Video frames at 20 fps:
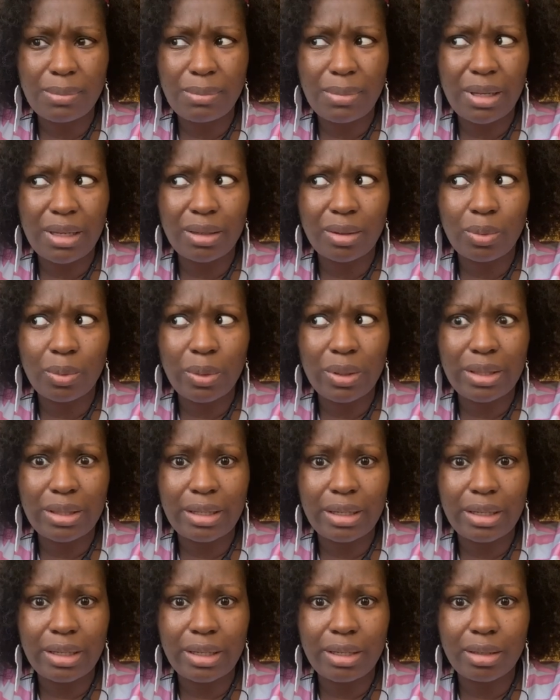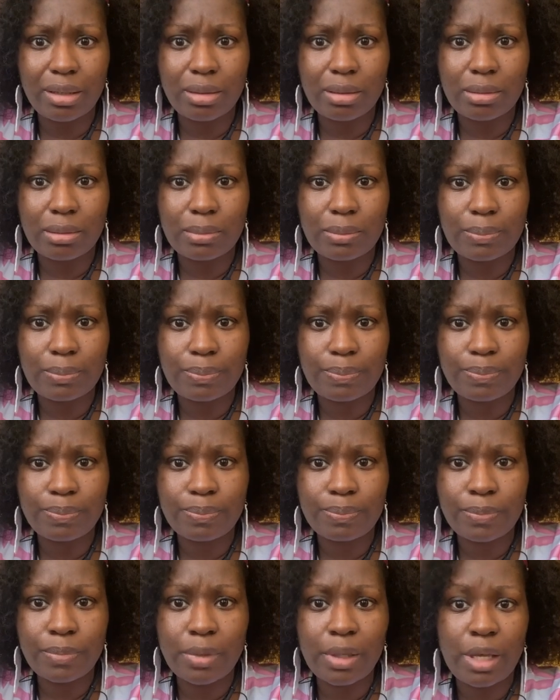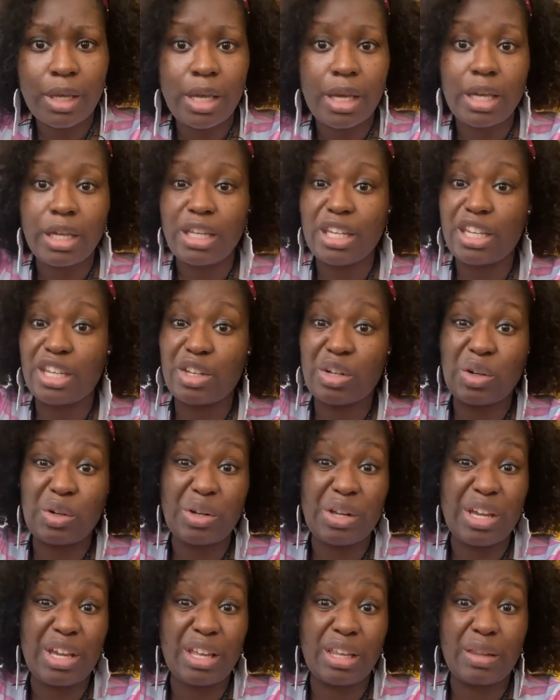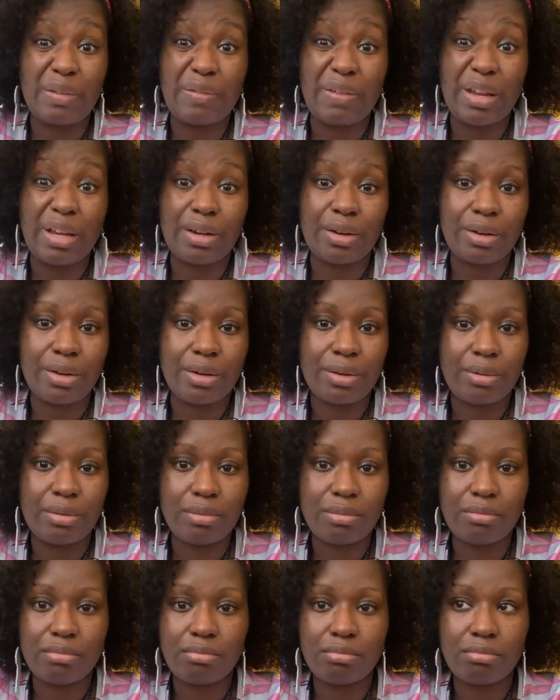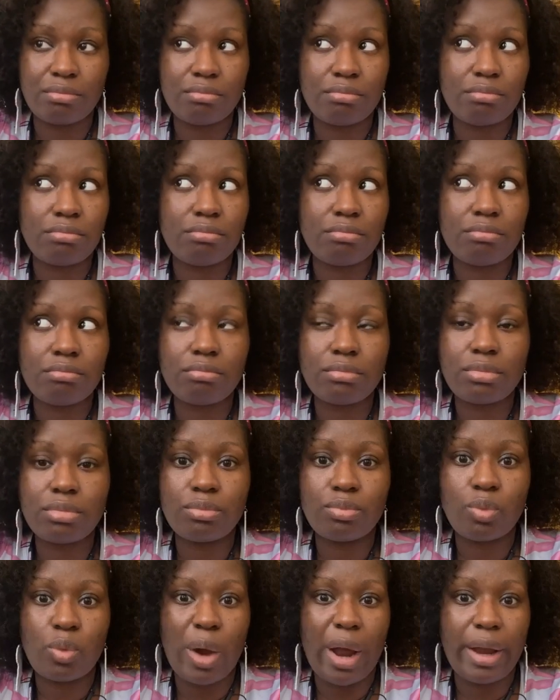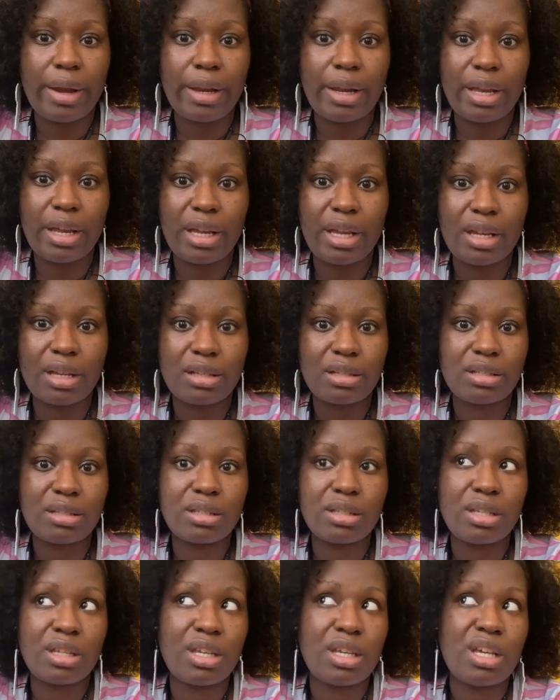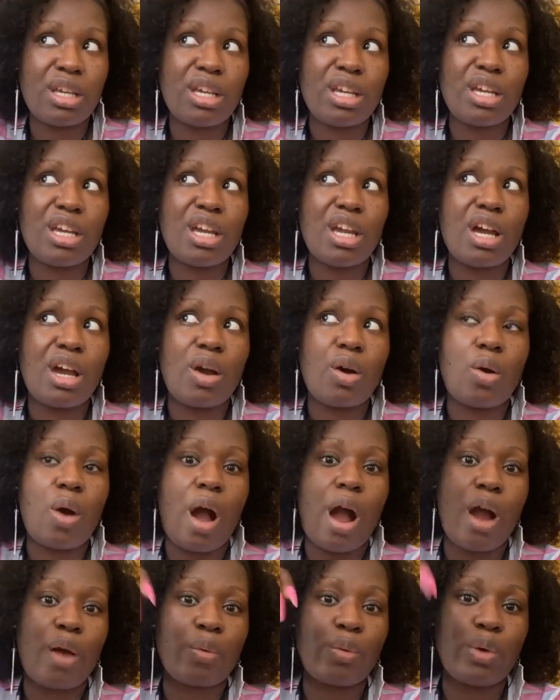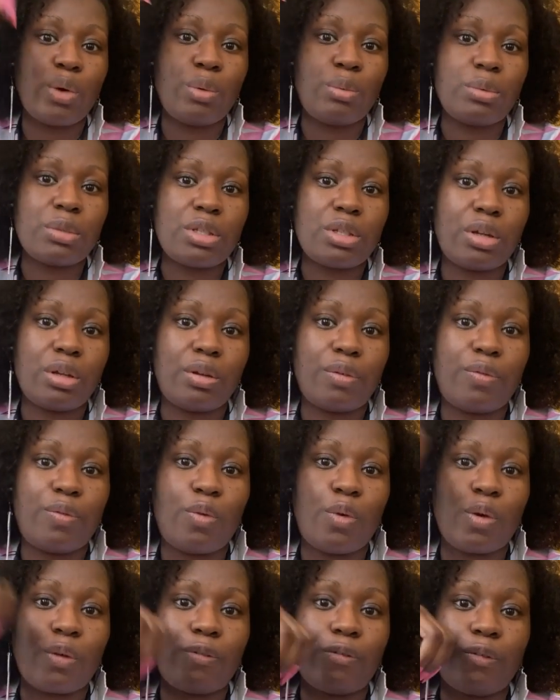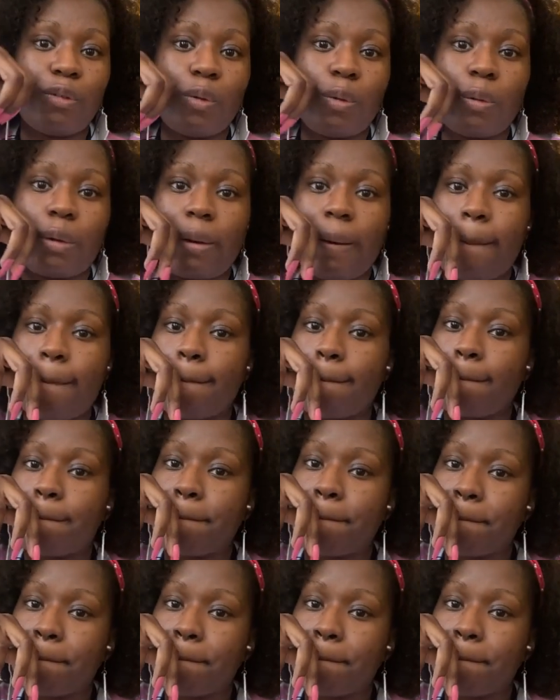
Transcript: I'm like, what the hell? Get on the elevator, rotten eggs. Our room was on the 4th floor,